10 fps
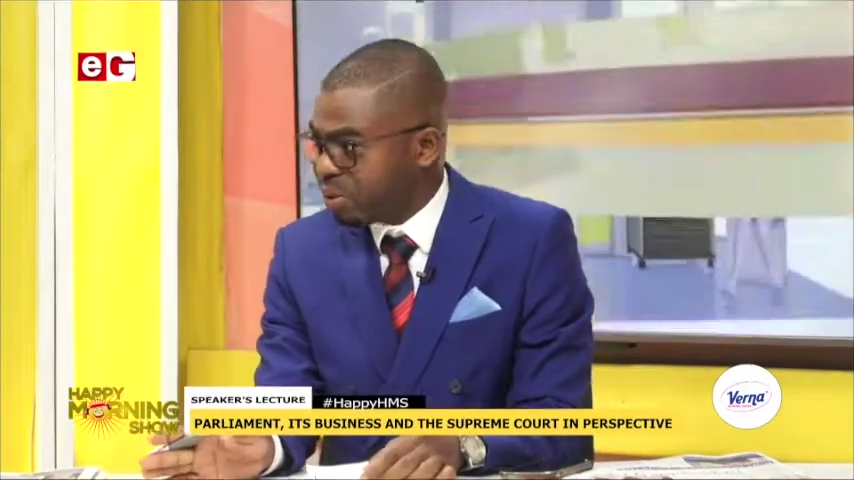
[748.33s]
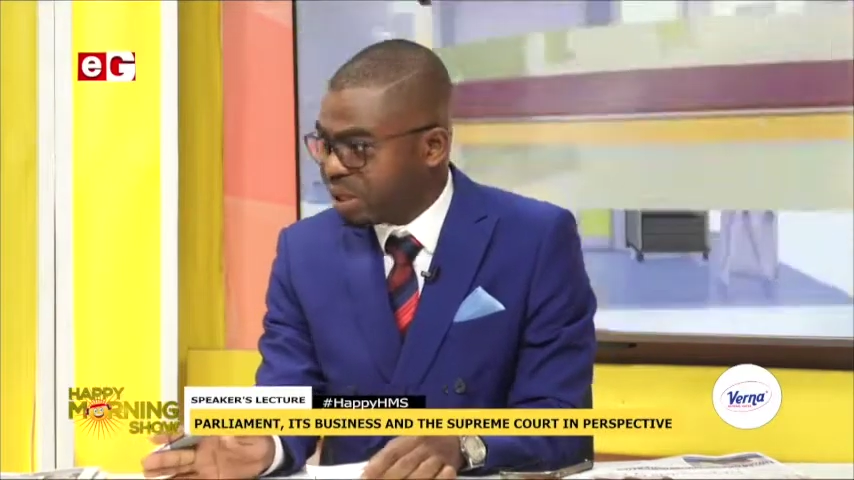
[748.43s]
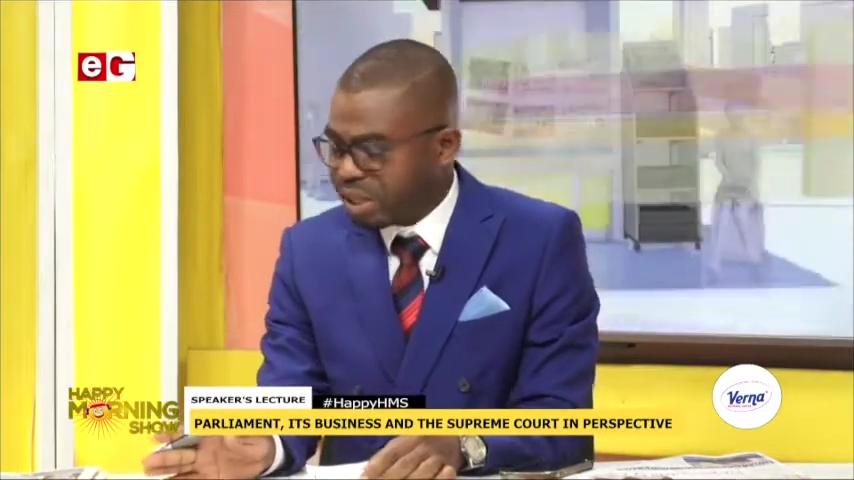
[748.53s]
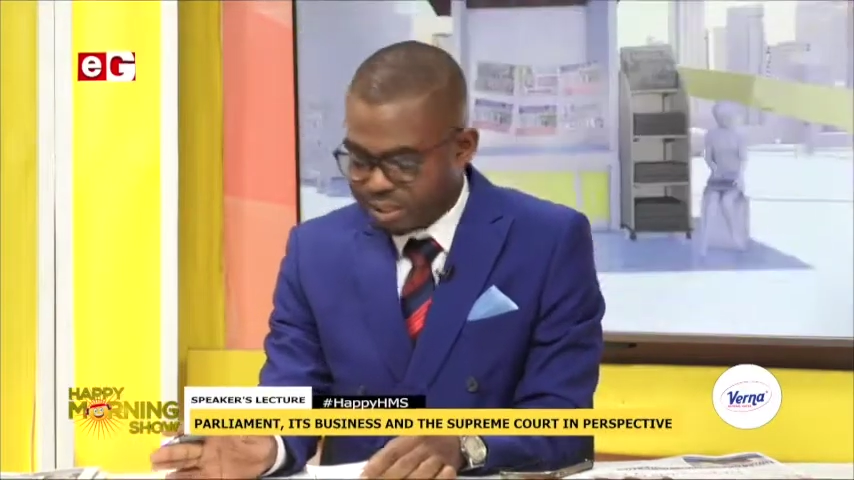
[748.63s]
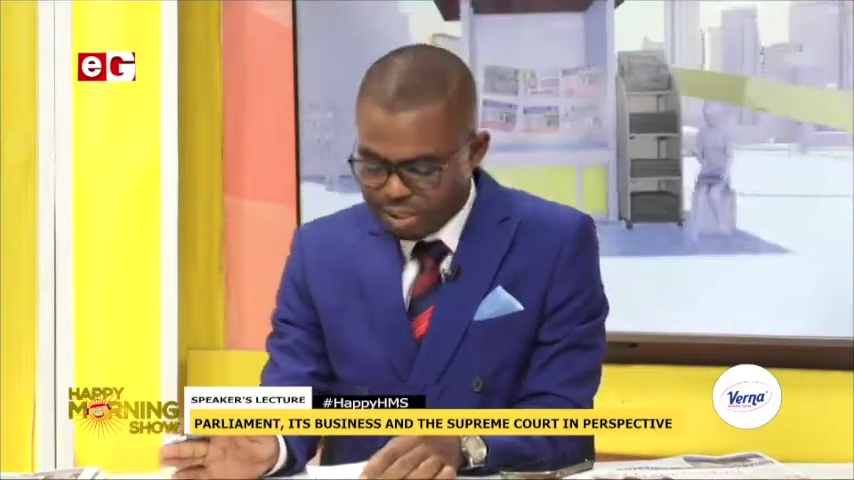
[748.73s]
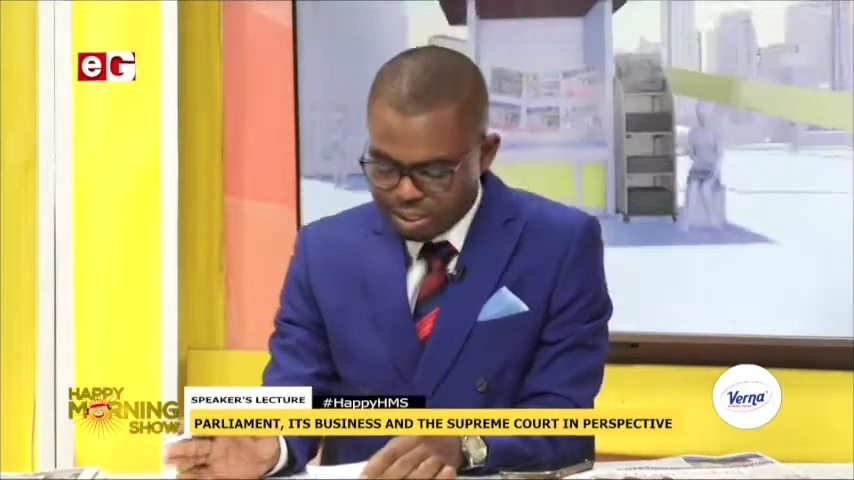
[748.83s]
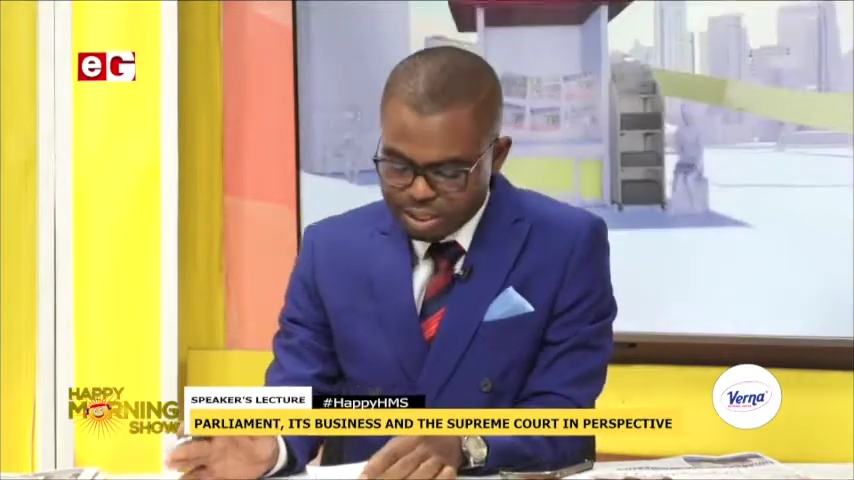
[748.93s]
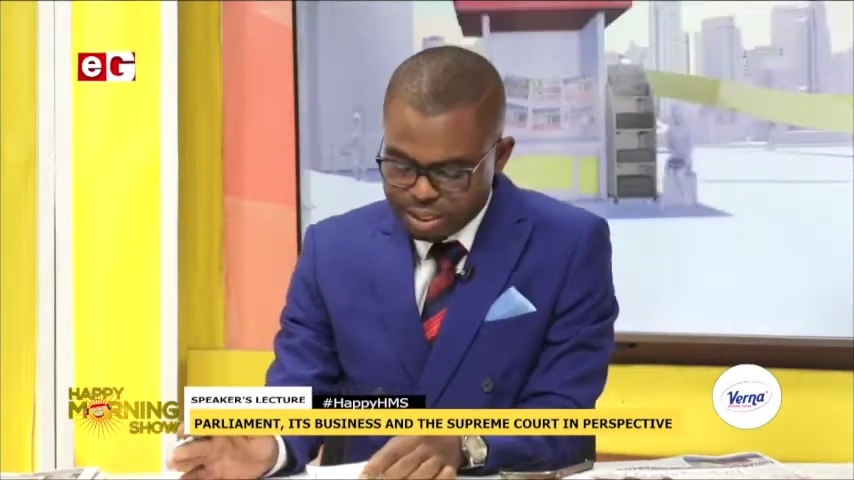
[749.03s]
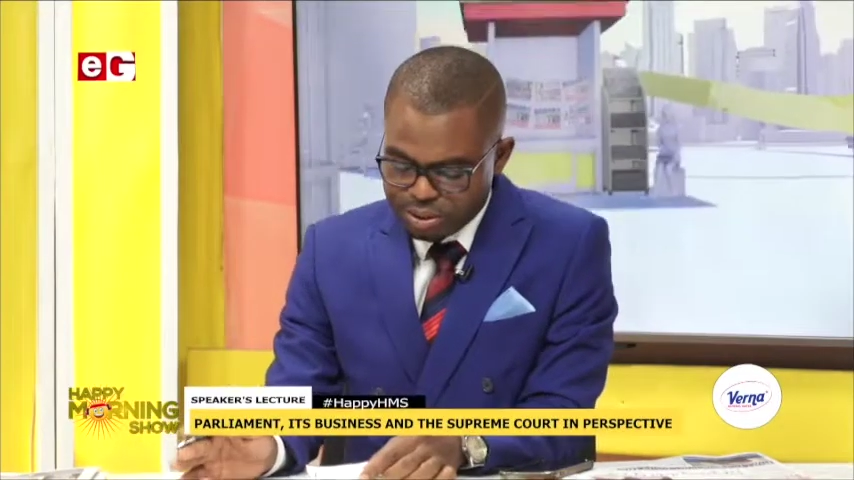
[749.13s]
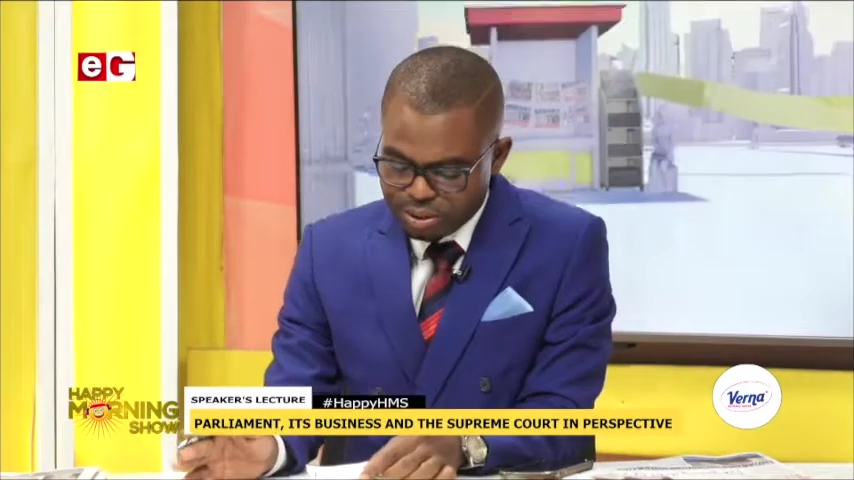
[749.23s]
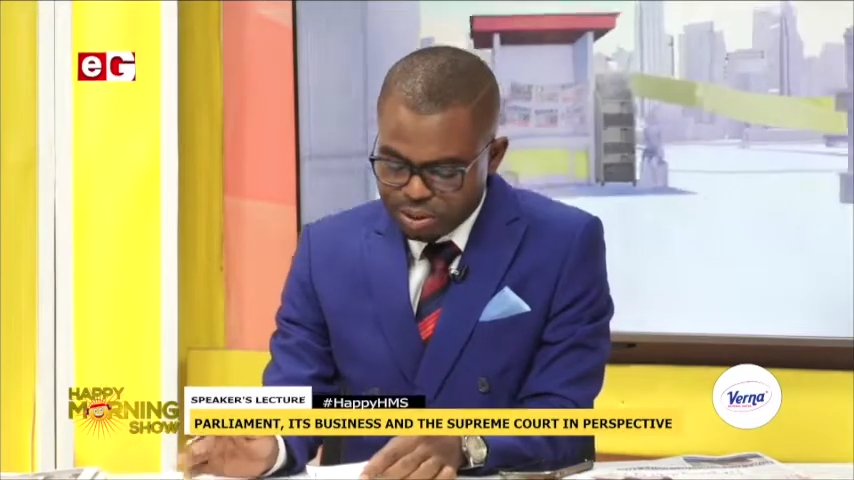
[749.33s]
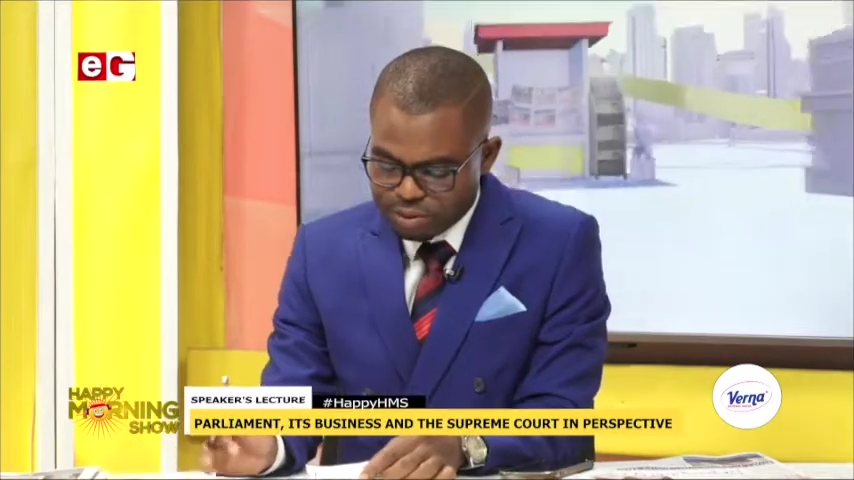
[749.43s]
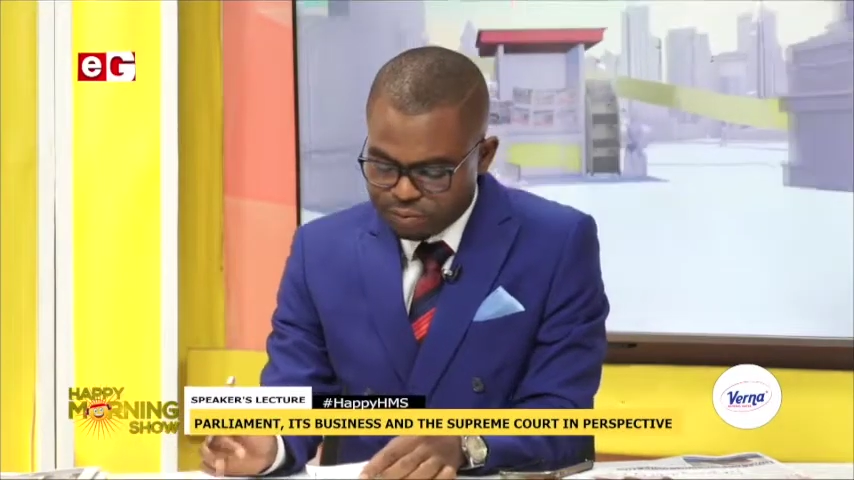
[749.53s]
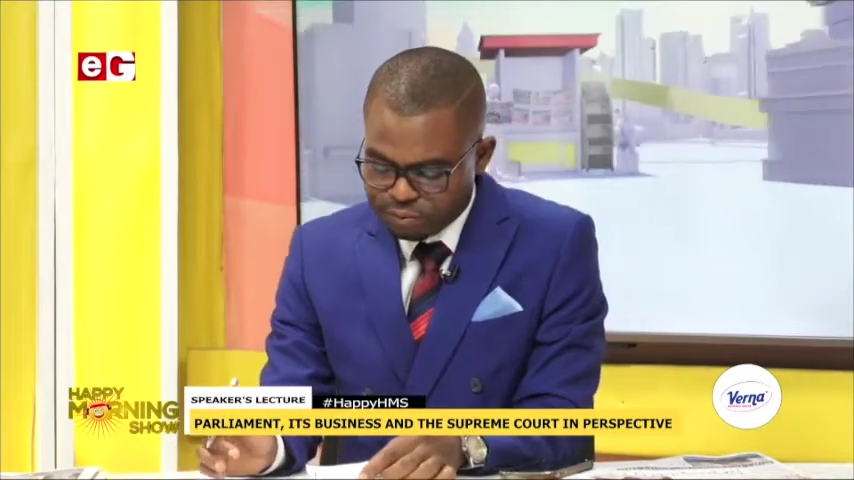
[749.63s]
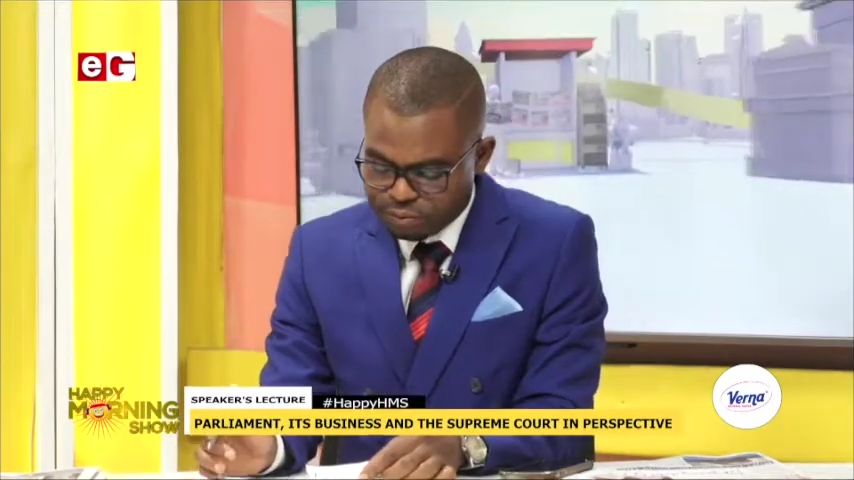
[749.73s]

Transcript: I mm. think that you have